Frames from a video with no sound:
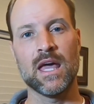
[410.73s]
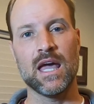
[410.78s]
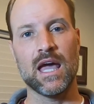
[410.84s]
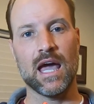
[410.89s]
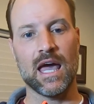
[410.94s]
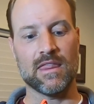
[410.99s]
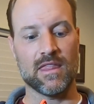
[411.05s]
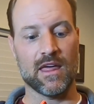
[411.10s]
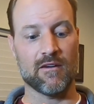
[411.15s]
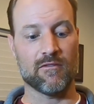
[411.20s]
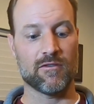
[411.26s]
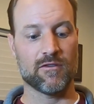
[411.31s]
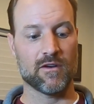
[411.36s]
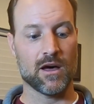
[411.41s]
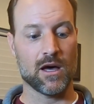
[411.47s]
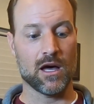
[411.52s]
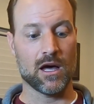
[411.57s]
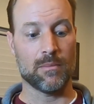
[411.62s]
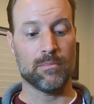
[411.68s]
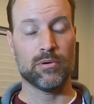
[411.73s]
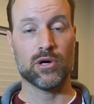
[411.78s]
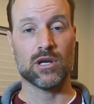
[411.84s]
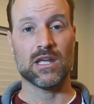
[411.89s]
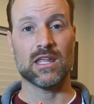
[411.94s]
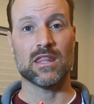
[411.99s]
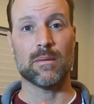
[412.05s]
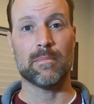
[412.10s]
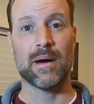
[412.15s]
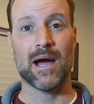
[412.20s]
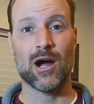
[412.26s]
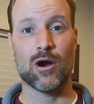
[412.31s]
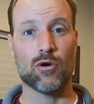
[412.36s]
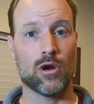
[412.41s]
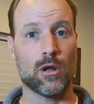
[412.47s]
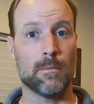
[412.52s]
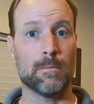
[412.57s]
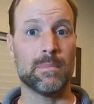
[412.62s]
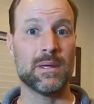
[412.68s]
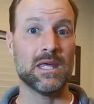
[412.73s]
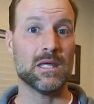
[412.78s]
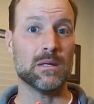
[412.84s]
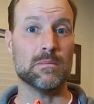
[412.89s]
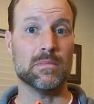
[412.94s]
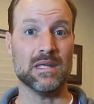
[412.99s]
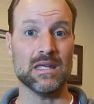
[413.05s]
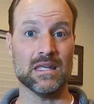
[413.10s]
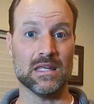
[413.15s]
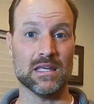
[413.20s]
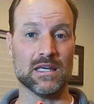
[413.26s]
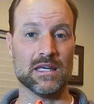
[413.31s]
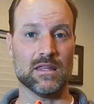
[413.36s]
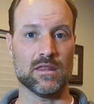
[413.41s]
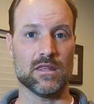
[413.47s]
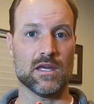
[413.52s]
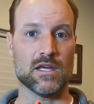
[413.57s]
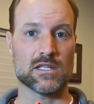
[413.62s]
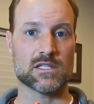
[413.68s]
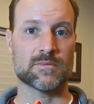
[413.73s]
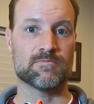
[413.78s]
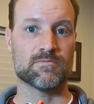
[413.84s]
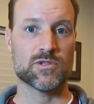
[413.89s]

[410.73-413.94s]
and they've put in the PWRUN PB in this.